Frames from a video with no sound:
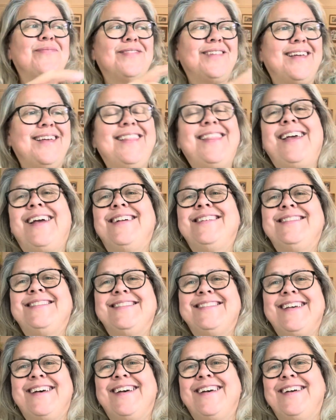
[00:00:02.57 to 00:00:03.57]
There's
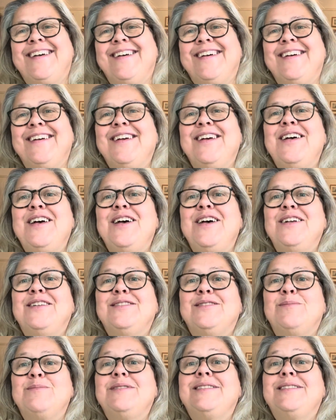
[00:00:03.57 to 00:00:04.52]
some